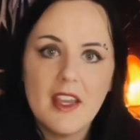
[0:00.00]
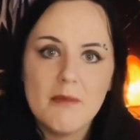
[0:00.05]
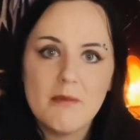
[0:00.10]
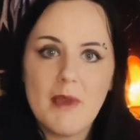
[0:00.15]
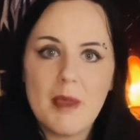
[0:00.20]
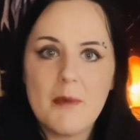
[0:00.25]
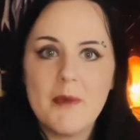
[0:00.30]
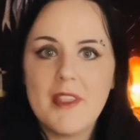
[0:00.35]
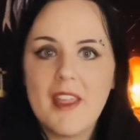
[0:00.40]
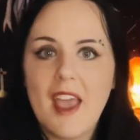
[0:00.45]

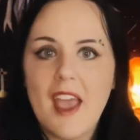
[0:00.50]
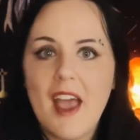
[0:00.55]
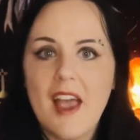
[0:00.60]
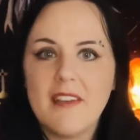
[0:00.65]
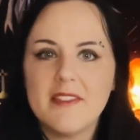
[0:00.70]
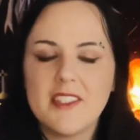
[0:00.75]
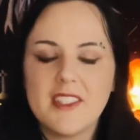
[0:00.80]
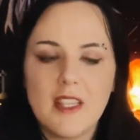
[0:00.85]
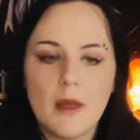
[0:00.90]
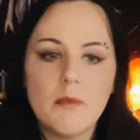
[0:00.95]
they
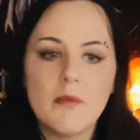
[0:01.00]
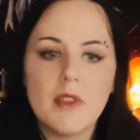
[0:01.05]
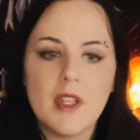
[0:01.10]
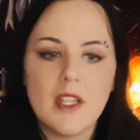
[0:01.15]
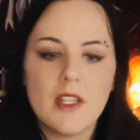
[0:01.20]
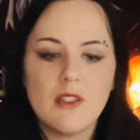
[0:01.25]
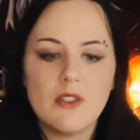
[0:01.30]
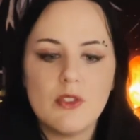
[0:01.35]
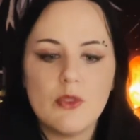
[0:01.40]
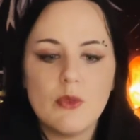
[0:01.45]
have
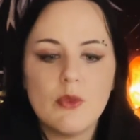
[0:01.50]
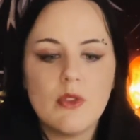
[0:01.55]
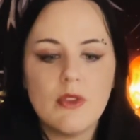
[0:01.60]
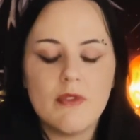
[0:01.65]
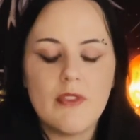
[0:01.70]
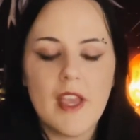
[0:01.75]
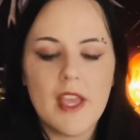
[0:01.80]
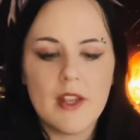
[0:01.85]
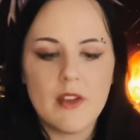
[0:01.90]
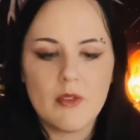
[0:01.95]
something to
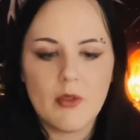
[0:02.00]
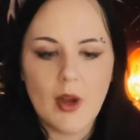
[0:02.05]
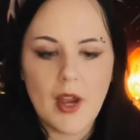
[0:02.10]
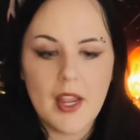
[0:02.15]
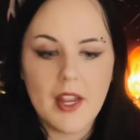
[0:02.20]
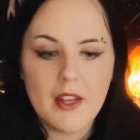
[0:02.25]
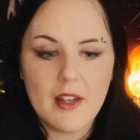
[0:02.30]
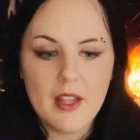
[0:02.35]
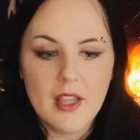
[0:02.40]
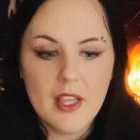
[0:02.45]
defend,
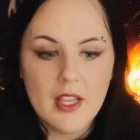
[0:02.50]
right?